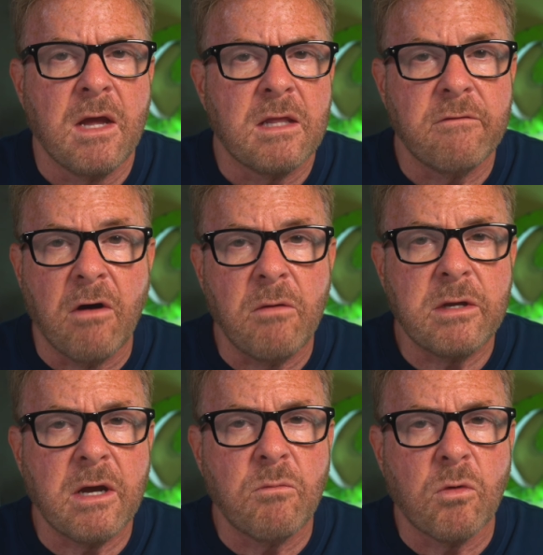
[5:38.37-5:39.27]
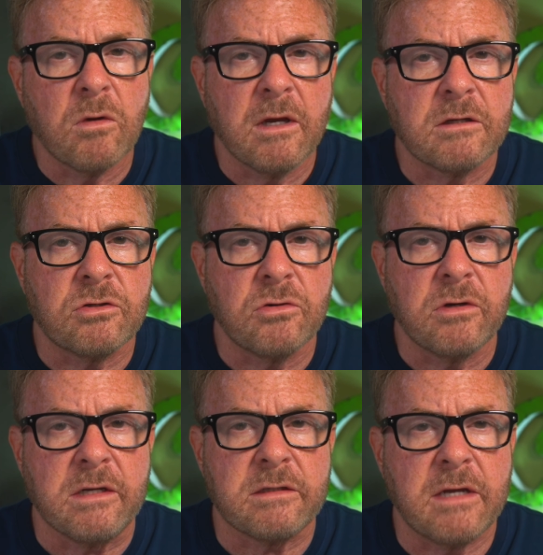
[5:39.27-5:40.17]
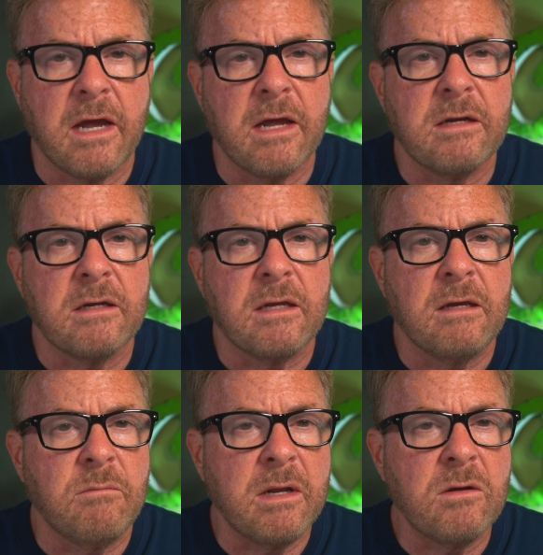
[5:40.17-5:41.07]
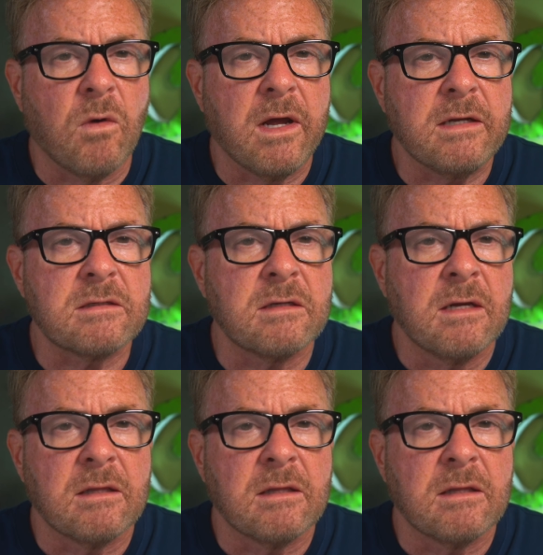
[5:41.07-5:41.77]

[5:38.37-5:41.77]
They've all become more luxurious and, in many ways,